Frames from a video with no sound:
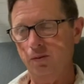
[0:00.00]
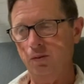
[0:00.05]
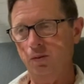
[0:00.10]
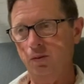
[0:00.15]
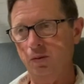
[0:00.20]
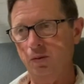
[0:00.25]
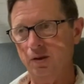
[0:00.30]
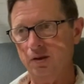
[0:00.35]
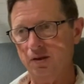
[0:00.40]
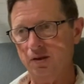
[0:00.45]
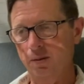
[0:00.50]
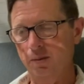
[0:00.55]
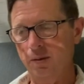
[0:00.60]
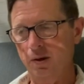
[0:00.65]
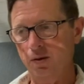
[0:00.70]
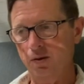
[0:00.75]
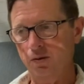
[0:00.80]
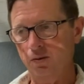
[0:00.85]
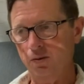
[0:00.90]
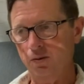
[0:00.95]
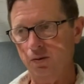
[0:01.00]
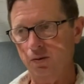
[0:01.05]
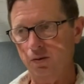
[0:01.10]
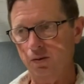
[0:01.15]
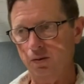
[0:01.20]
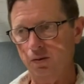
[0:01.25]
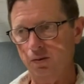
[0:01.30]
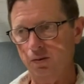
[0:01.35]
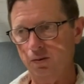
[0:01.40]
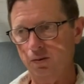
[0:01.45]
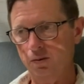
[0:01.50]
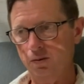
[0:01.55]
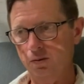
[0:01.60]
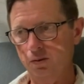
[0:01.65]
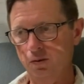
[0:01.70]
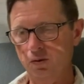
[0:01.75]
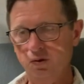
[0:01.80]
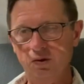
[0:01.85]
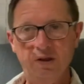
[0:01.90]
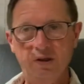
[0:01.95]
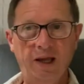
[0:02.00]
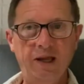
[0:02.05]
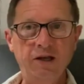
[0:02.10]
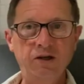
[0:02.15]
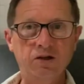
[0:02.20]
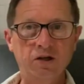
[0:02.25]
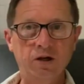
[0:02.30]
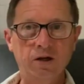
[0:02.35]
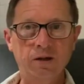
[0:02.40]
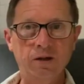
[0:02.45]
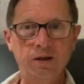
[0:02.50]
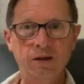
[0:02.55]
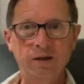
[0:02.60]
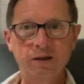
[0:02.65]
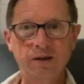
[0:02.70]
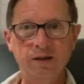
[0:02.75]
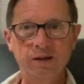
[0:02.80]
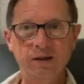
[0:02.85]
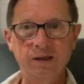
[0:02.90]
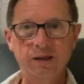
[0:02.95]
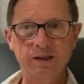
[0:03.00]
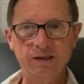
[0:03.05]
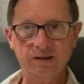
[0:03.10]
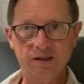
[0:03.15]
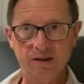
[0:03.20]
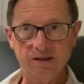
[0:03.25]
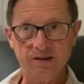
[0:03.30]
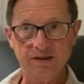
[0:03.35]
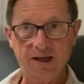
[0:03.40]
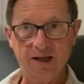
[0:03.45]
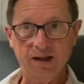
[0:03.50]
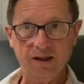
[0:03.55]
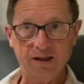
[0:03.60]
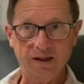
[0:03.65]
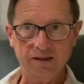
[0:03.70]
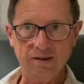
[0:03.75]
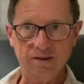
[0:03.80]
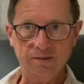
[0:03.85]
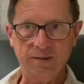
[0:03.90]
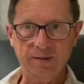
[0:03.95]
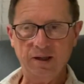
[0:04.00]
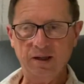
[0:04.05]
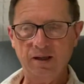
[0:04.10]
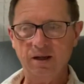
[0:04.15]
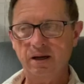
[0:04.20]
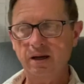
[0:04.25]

with someone who whose nature is unsettling to me.